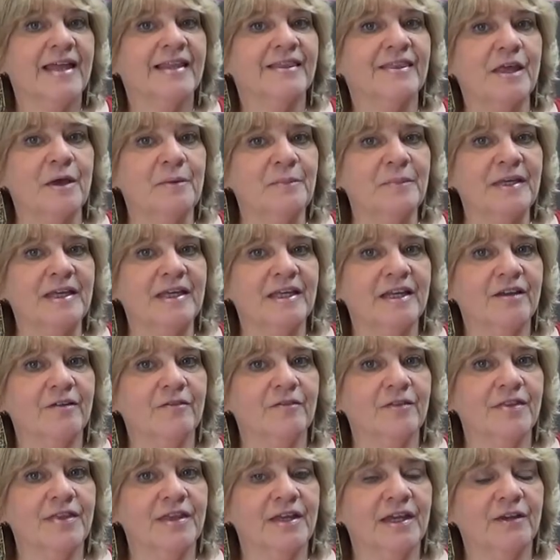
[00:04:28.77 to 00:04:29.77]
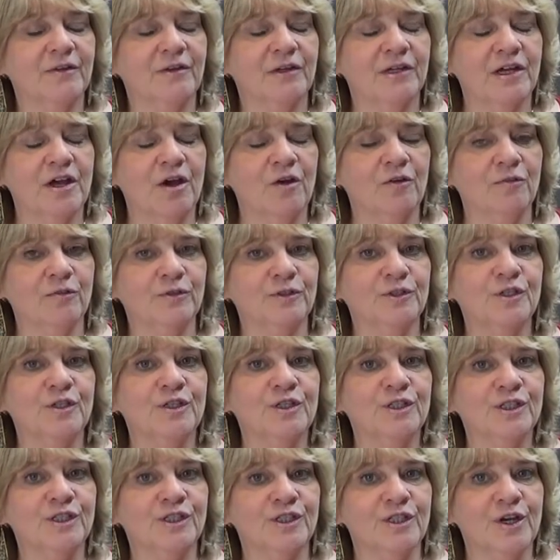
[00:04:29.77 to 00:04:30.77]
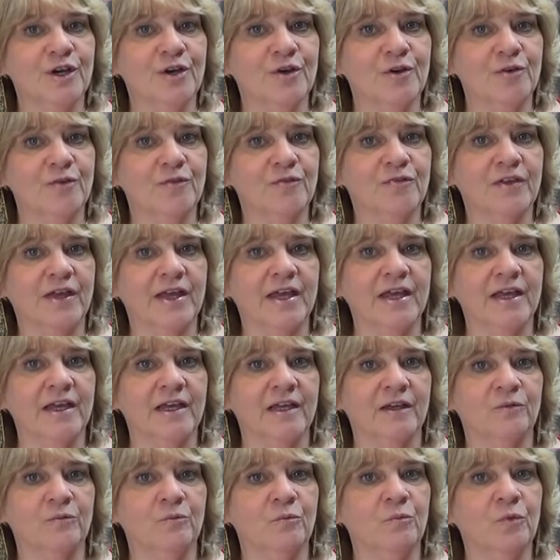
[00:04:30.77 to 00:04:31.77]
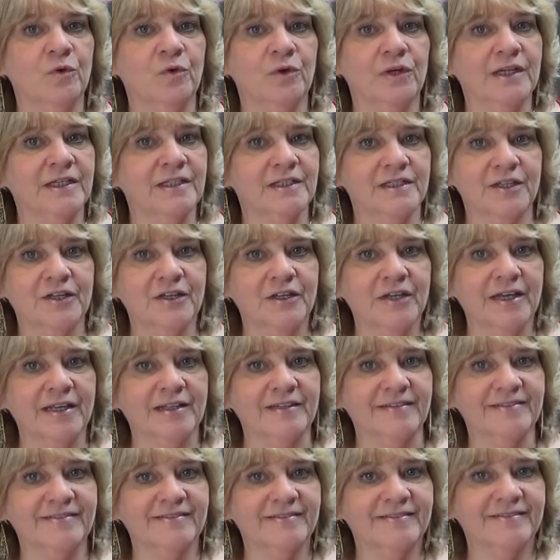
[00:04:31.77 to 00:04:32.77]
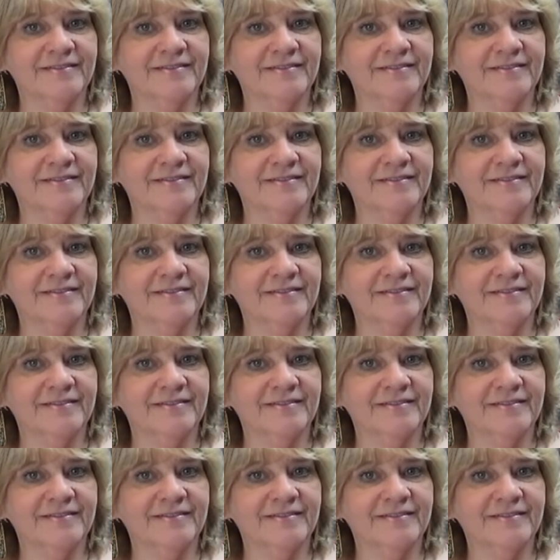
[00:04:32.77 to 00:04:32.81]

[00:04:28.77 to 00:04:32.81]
Let me get everything over to the stove and we'll get to cooking.